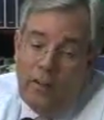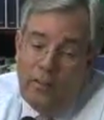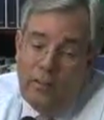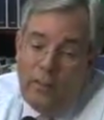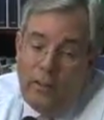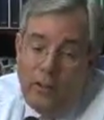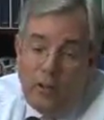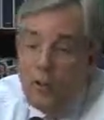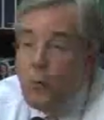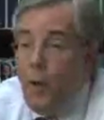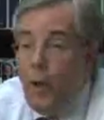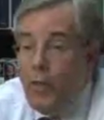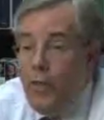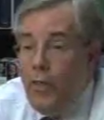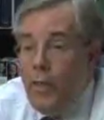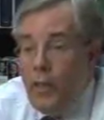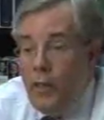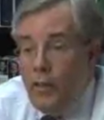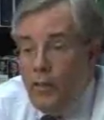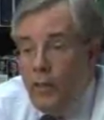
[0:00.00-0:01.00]
you might
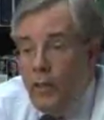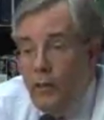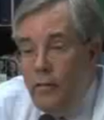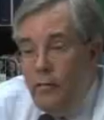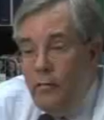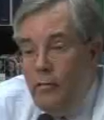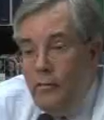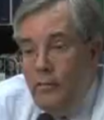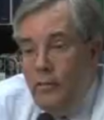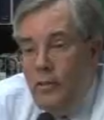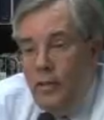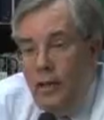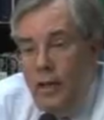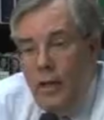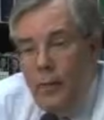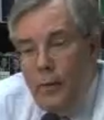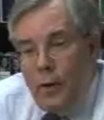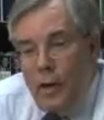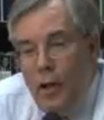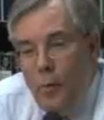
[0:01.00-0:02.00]
think that
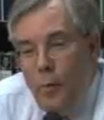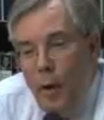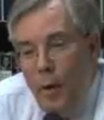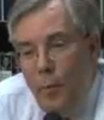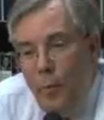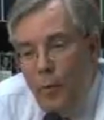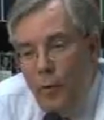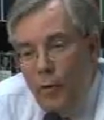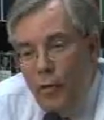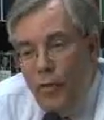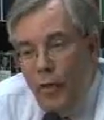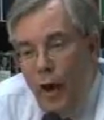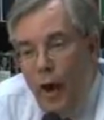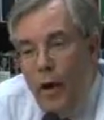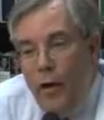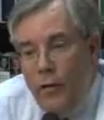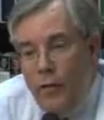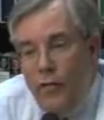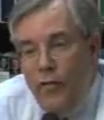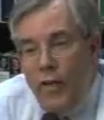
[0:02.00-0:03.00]
he would come up with
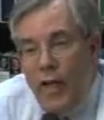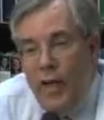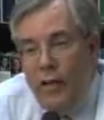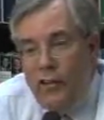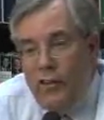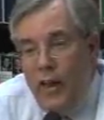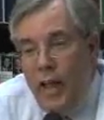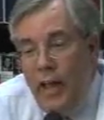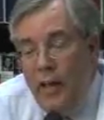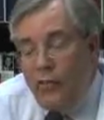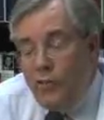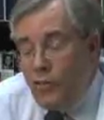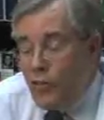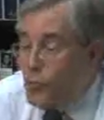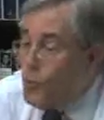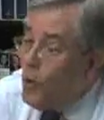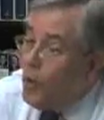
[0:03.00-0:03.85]
hard and fast answers.